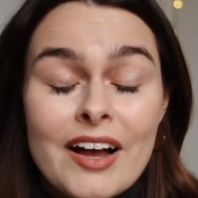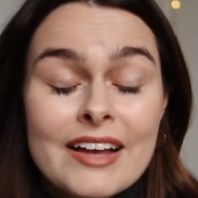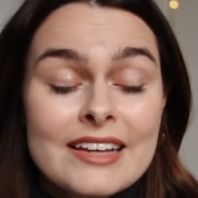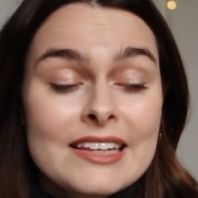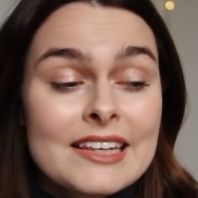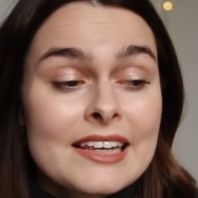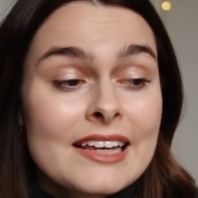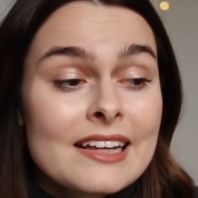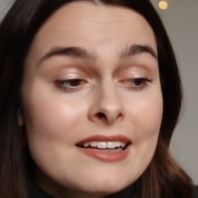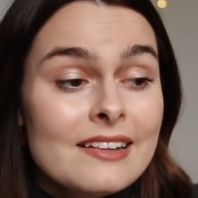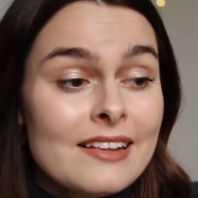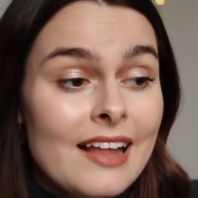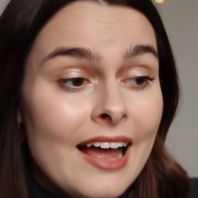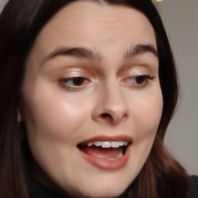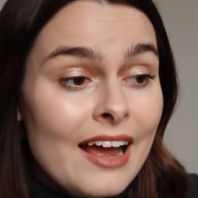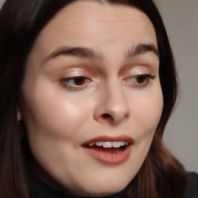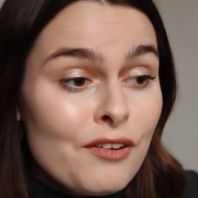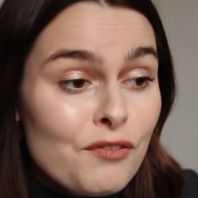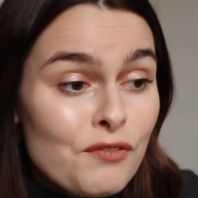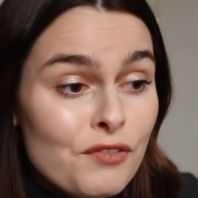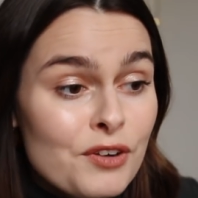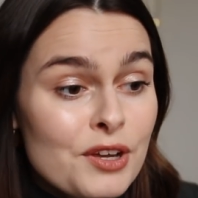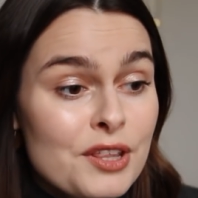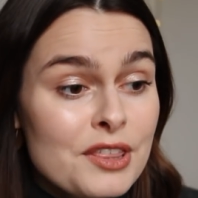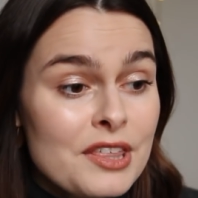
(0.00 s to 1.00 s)
I kill
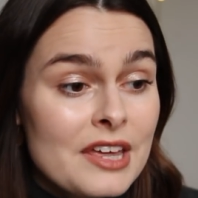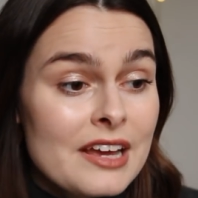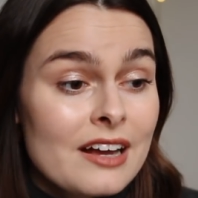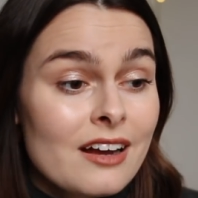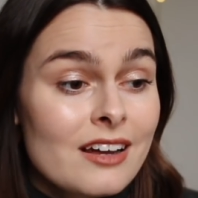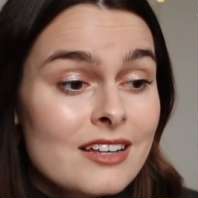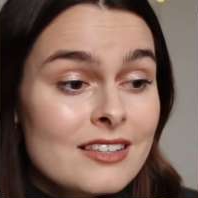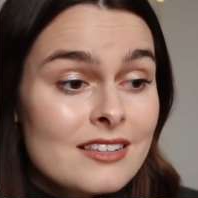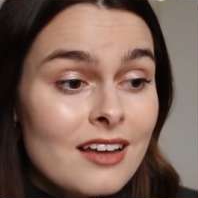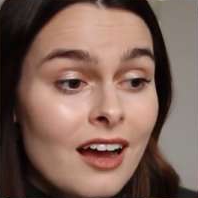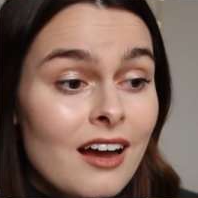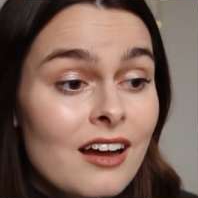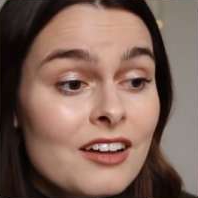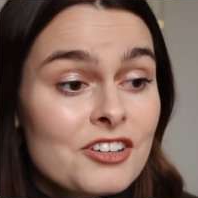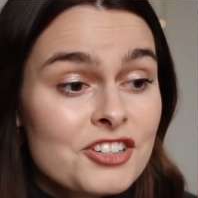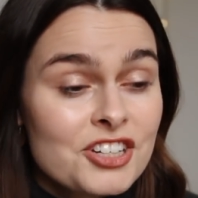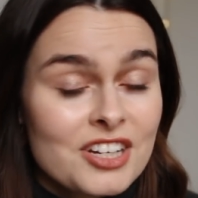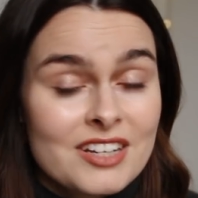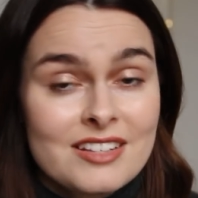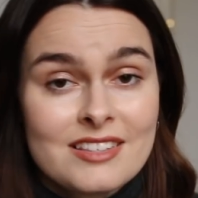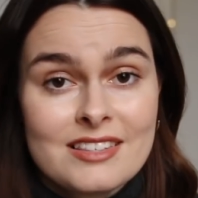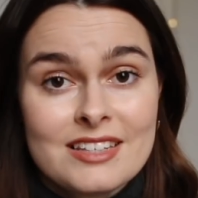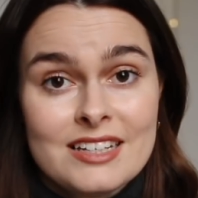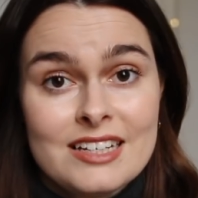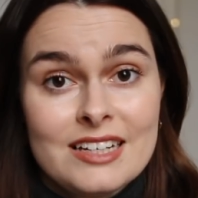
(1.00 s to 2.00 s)
everything I touch,
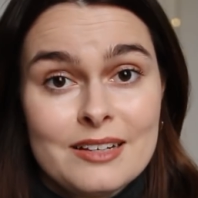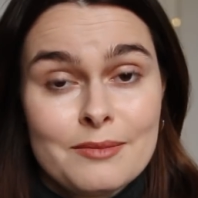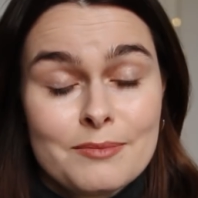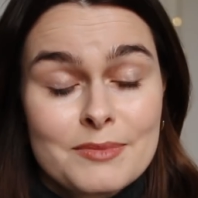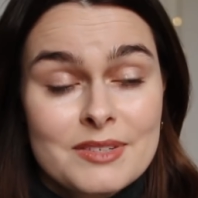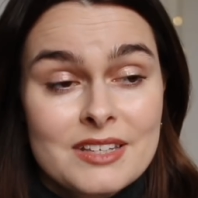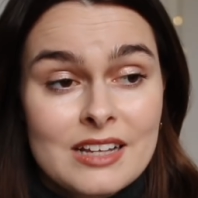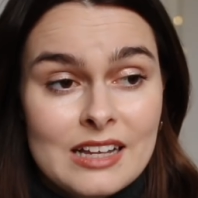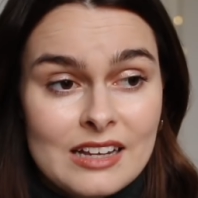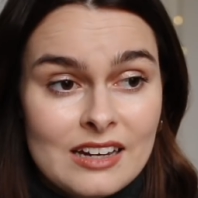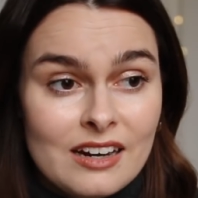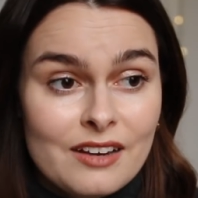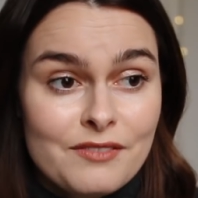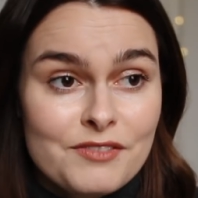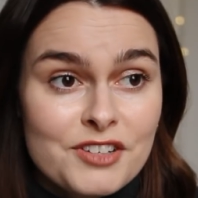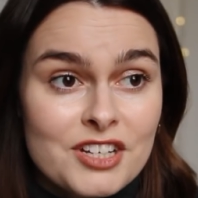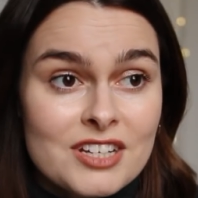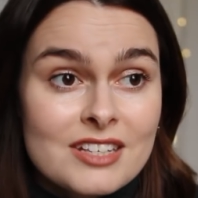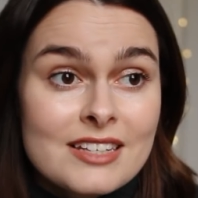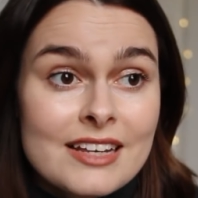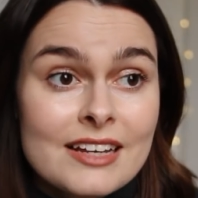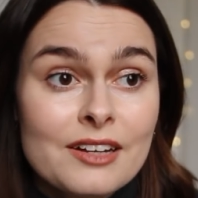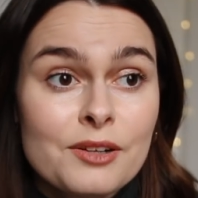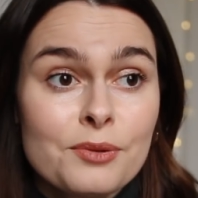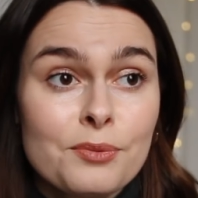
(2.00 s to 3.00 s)
it seems. And I've
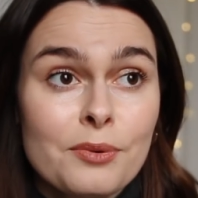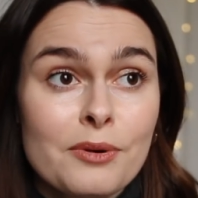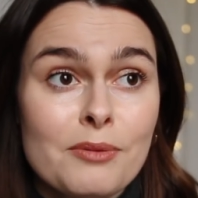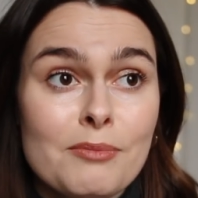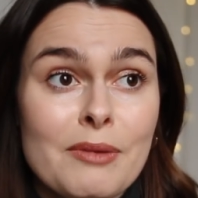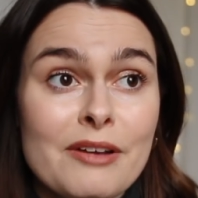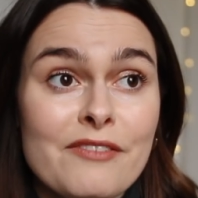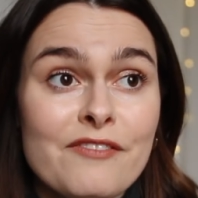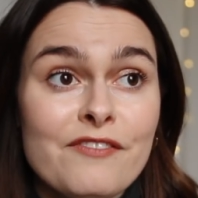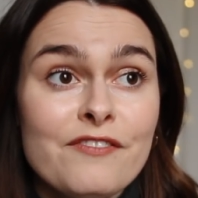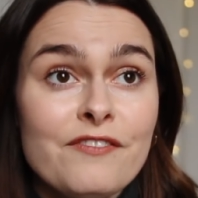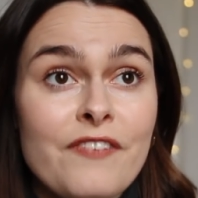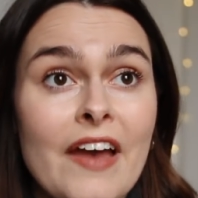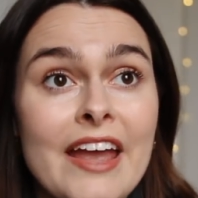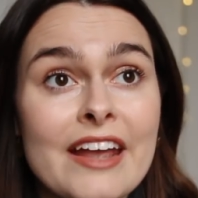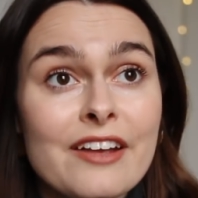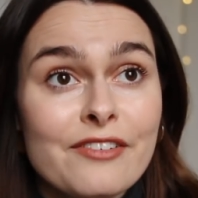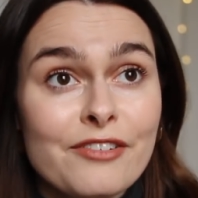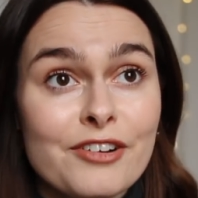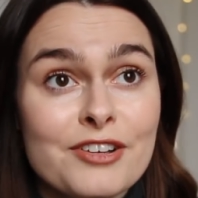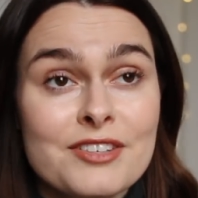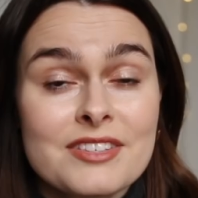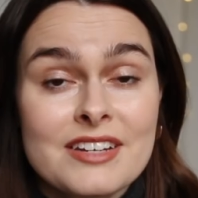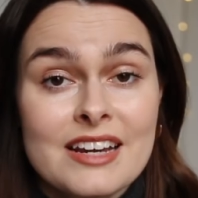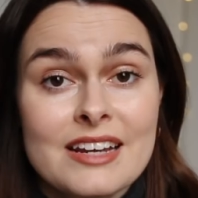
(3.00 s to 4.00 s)
just killed one of my
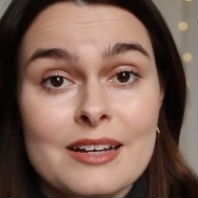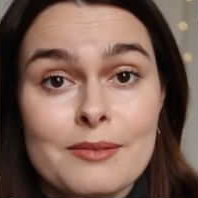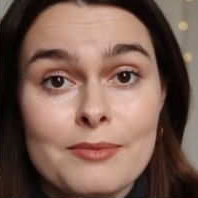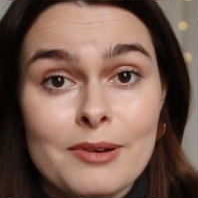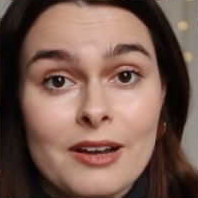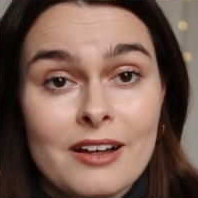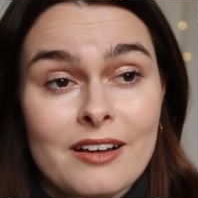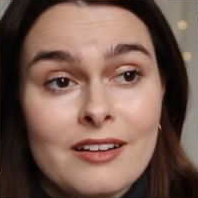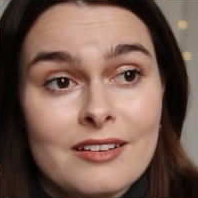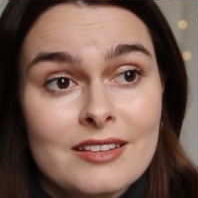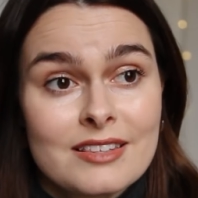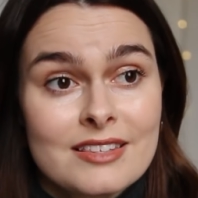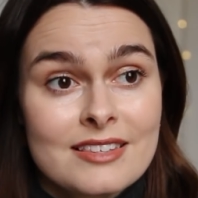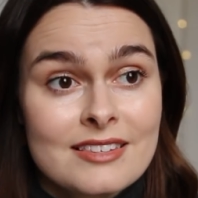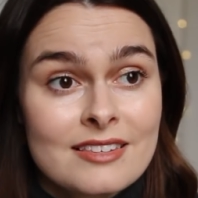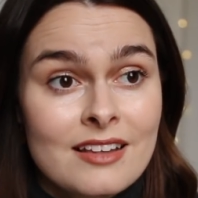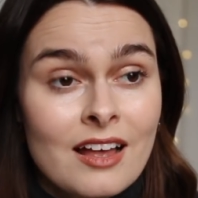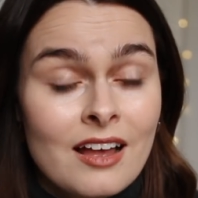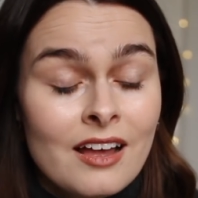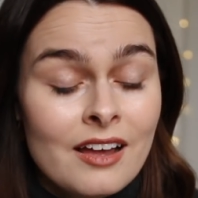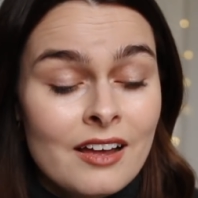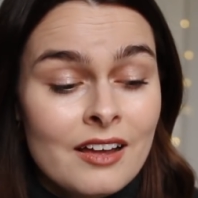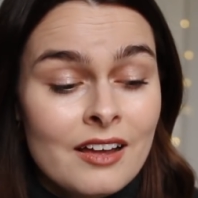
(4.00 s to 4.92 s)
favorite snake plants.